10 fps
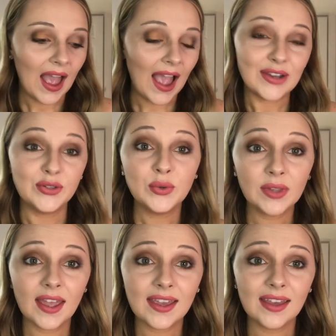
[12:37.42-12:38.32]
I do
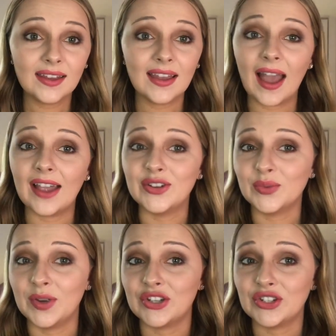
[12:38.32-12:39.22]
like it. I
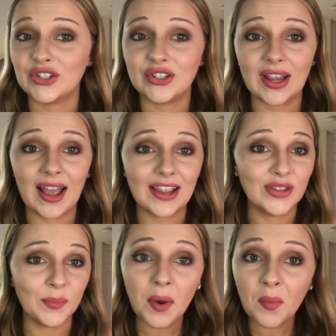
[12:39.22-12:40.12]
just wish I
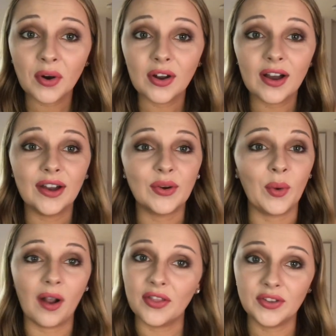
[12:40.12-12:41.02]
either put more on or
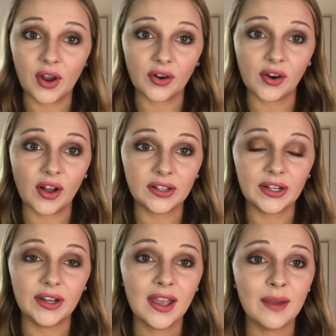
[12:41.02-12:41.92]
got the darker
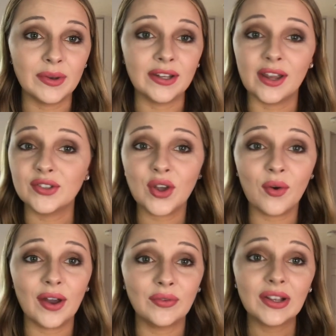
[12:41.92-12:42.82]
color, but it does go
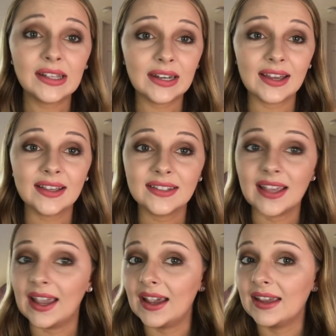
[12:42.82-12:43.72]
on really nice
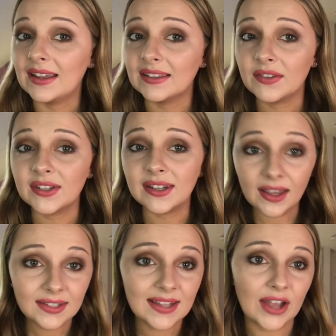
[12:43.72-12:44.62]
and it left a
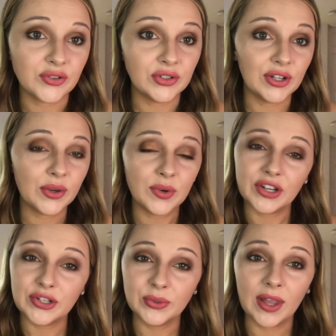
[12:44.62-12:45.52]
nice natural look, which
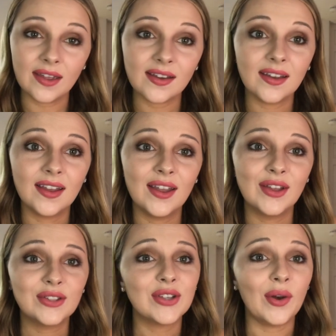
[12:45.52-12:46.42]
I do like.
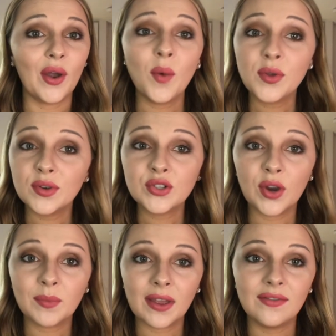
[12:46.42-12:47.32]
So I hope you
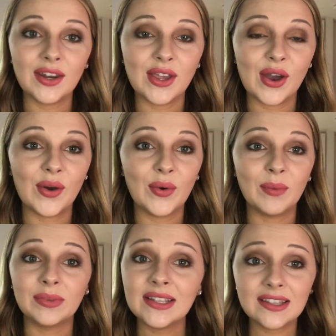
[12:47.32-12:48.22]
enjoyed my video.
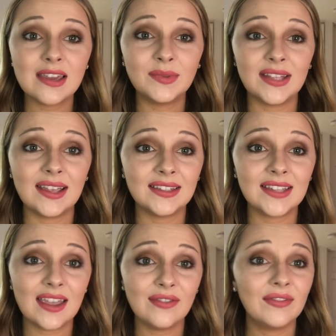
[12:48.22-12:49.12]
Please keep staying
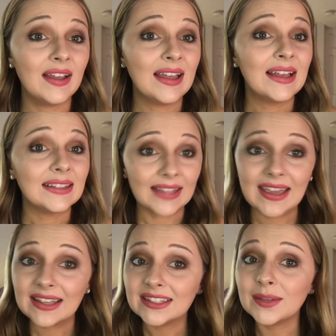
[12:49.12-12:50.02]
safe.
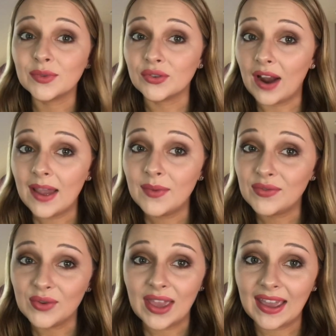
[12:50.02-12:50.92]
Like and subscribe
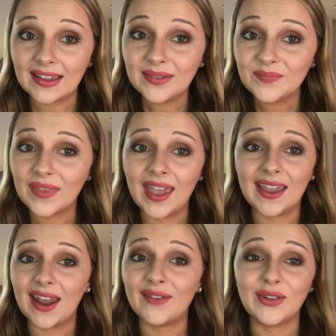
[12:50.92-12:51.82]
if you can,
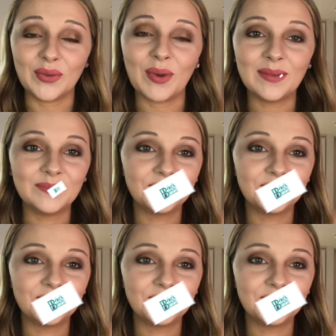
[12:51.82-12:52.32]
and have a good one.